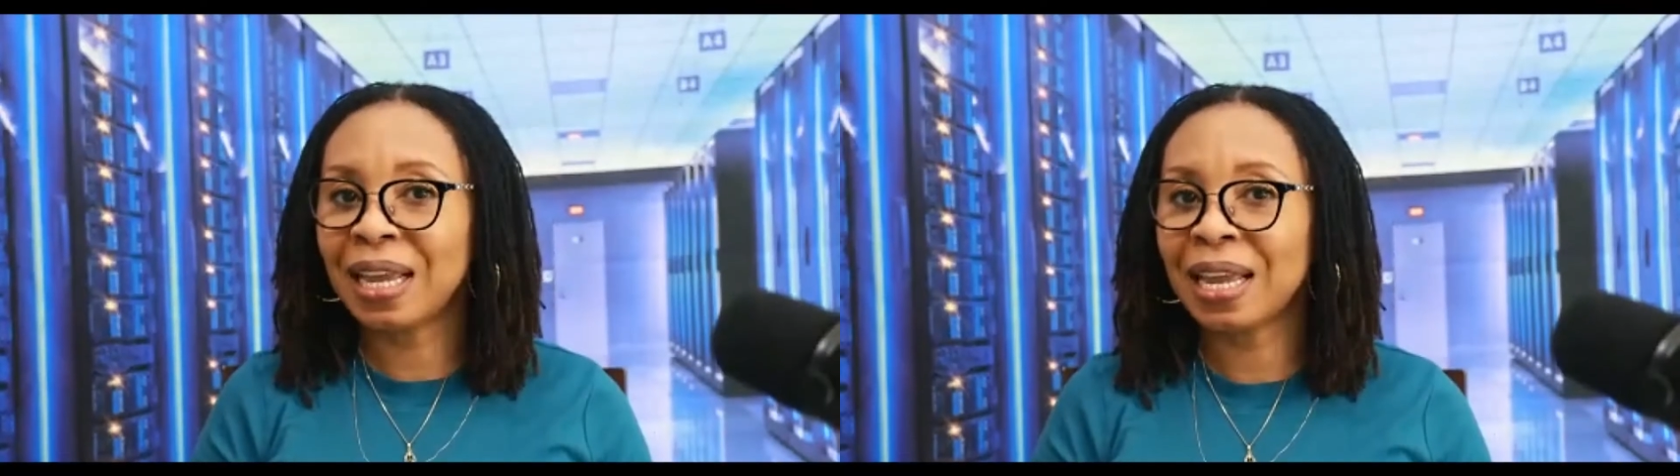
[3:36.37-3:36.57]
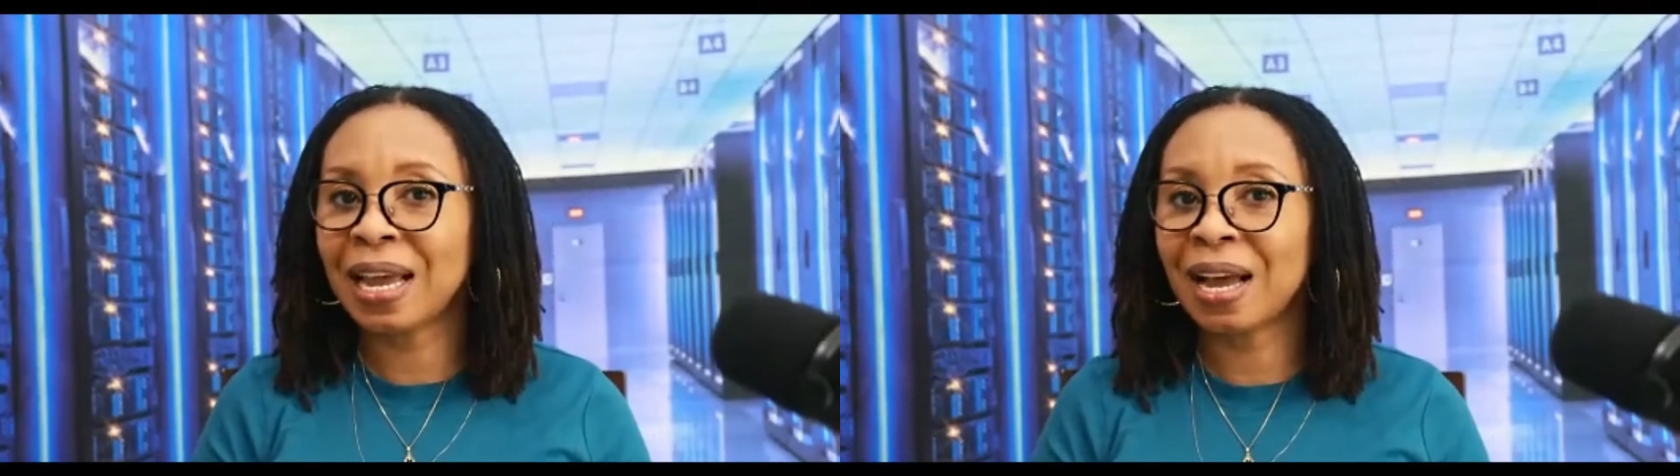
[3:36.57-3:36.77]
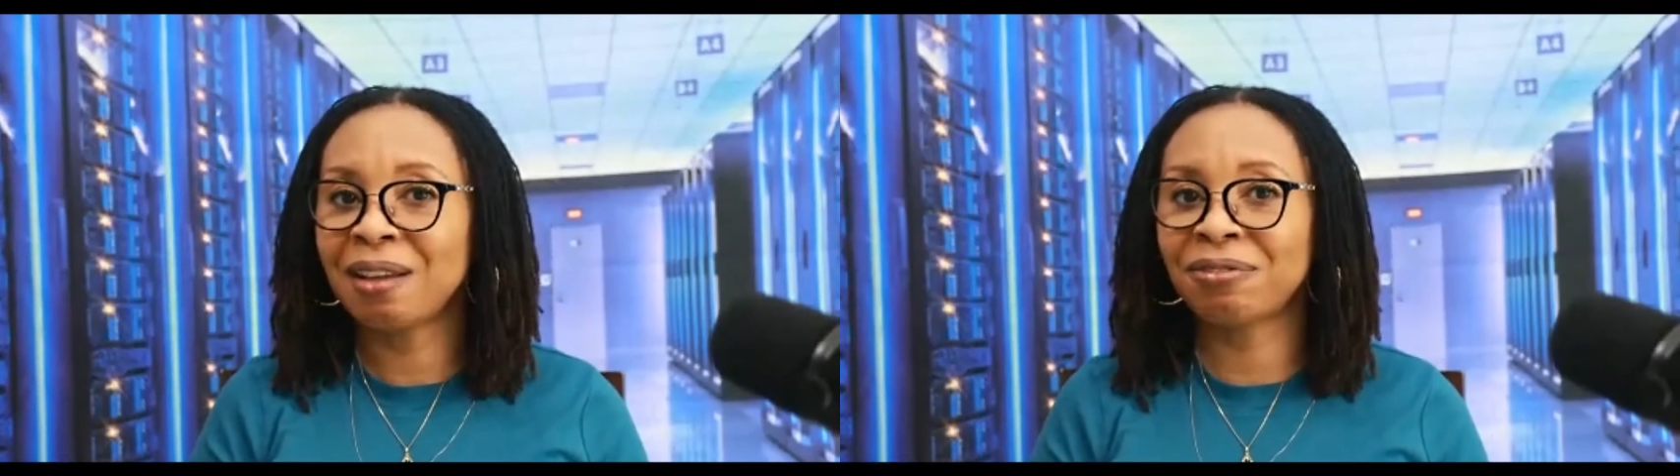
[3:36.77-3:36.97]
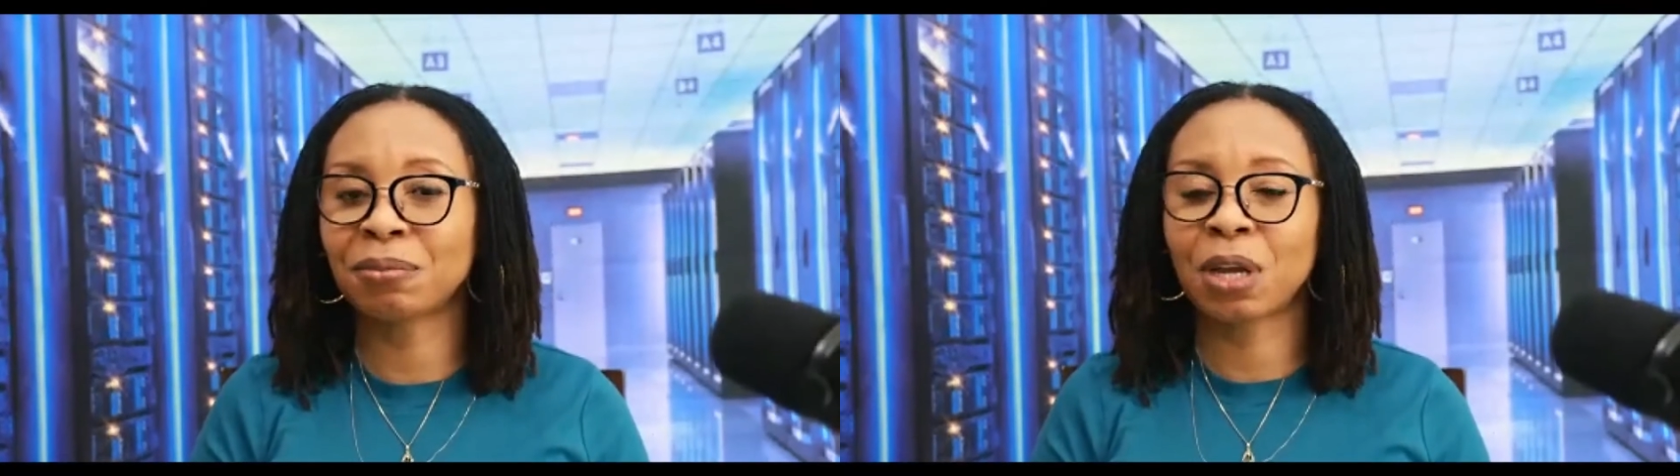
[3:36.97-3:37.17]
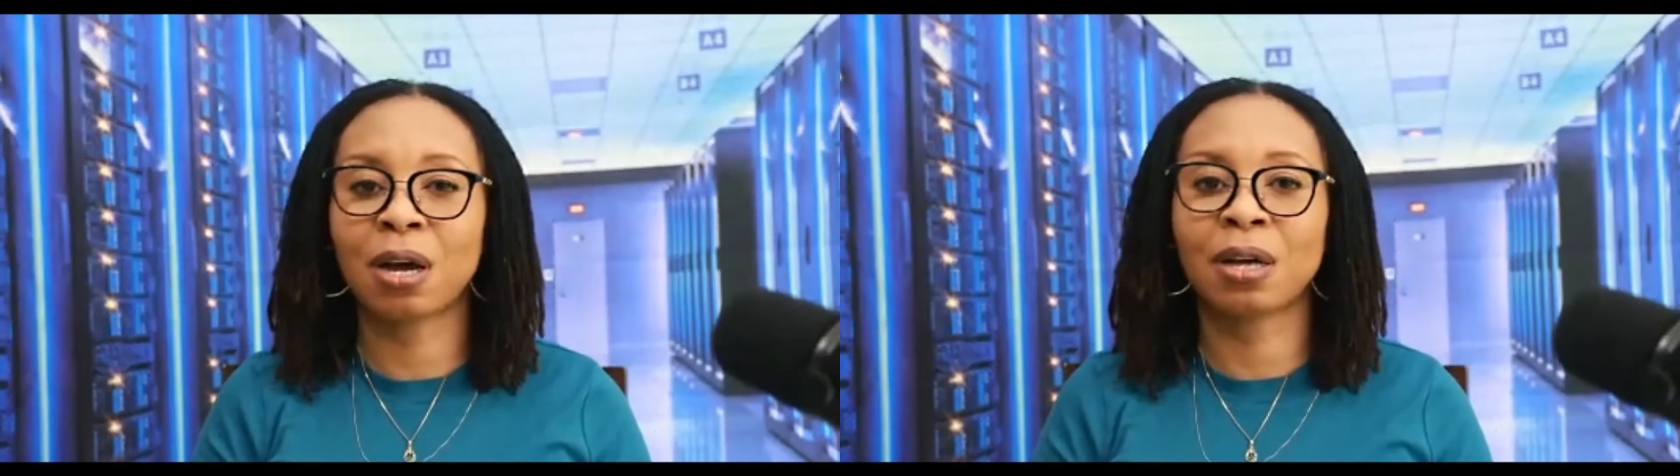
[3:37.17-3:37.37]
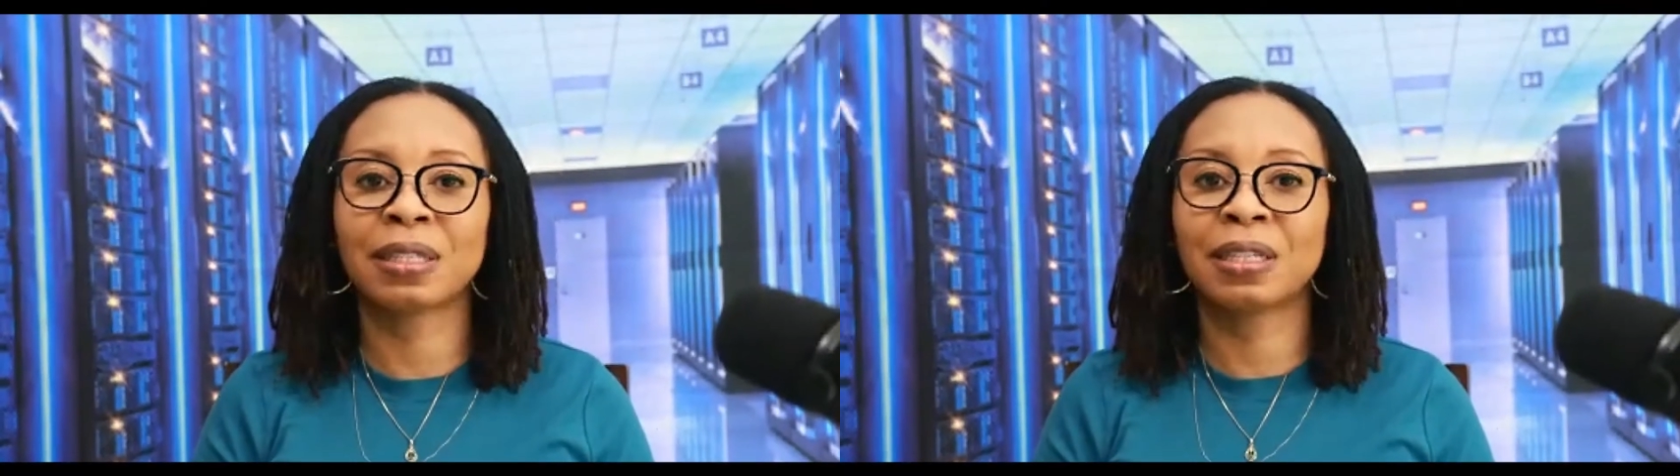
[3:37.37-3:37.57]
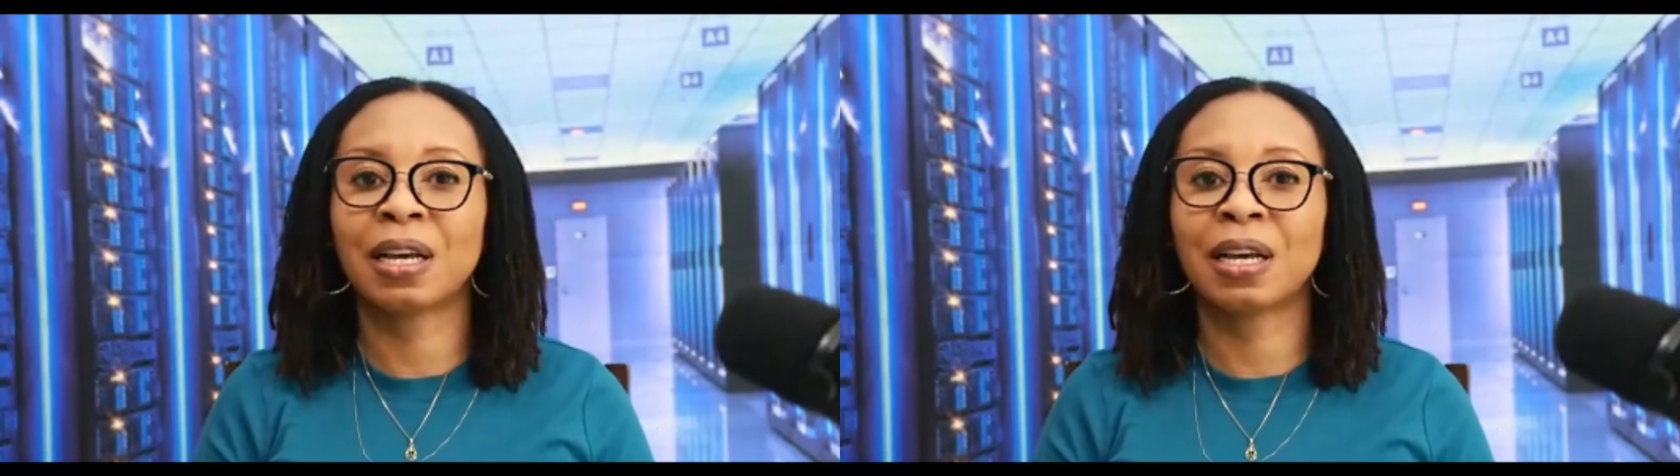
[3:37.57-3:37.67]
AI from causing